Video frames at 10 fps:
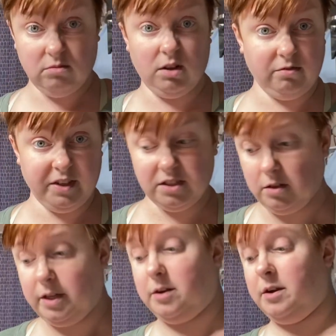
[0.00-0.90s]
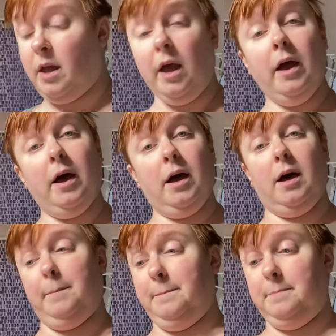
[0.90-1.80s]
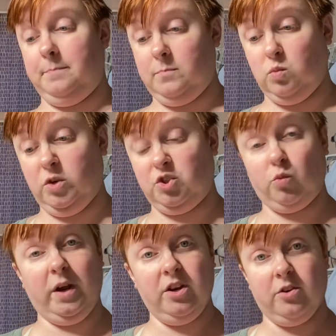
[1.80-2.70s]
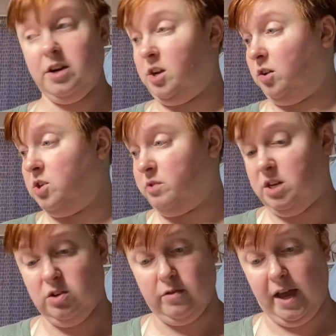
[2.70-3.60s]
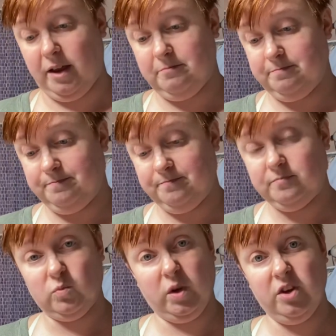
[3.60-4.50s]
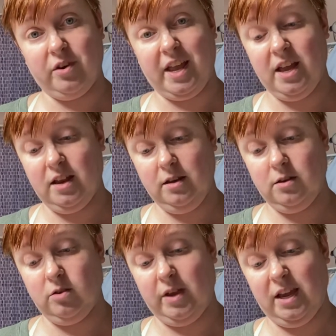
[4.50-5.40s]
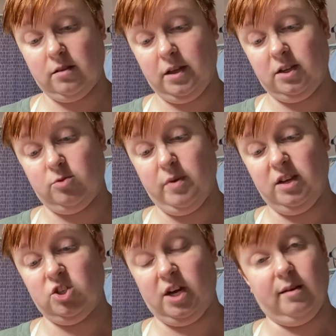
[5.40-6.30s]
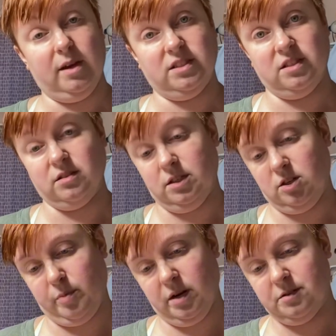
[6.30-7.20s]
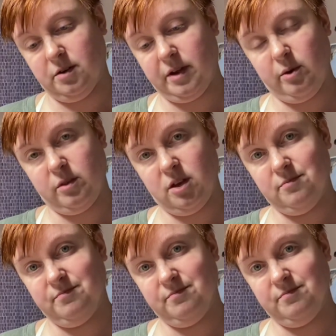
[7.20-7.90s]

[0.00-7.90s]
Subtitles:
I'll fix it later. Which, when you're an adult, you can do that. When you're a kid, you can't, like, make giant messes unless your parents are okay with it.